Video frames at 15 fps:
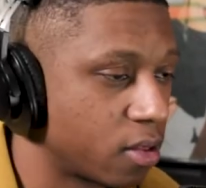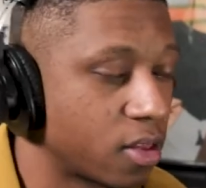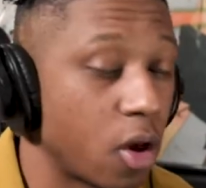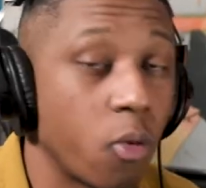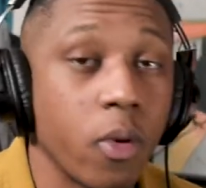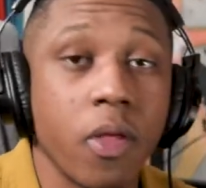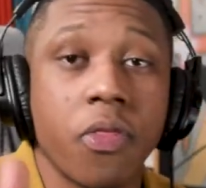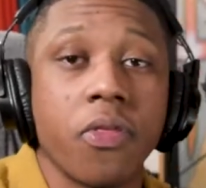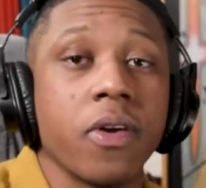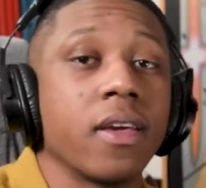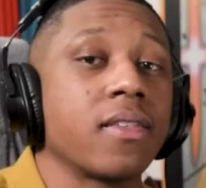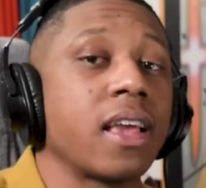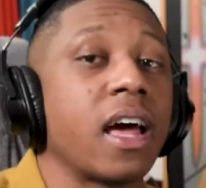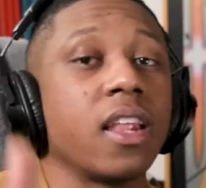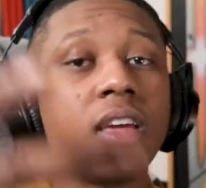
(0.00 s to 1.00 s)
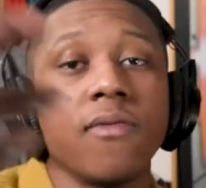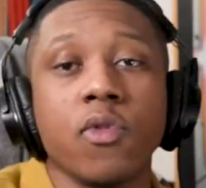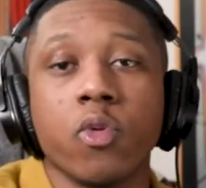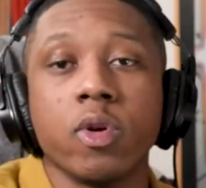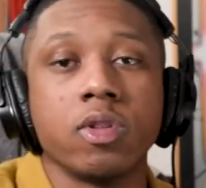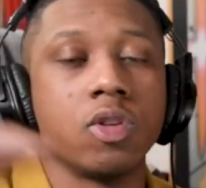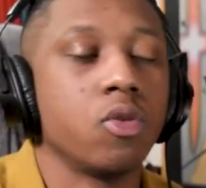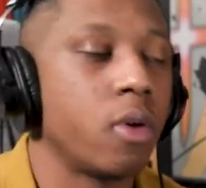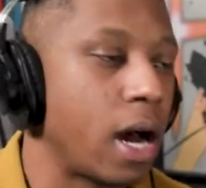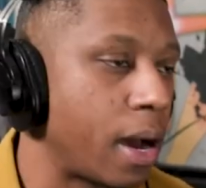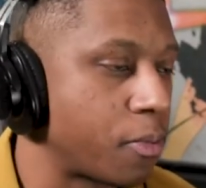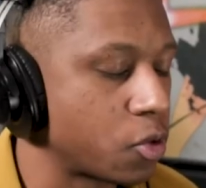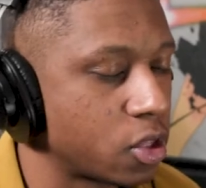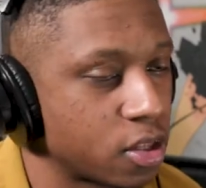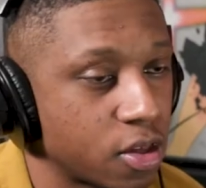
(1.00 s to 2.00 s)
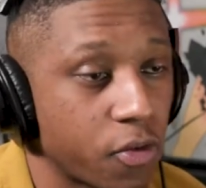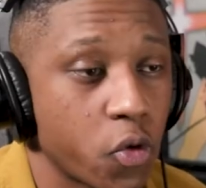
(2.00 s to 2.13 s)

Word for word: So with this, I leave you with two options.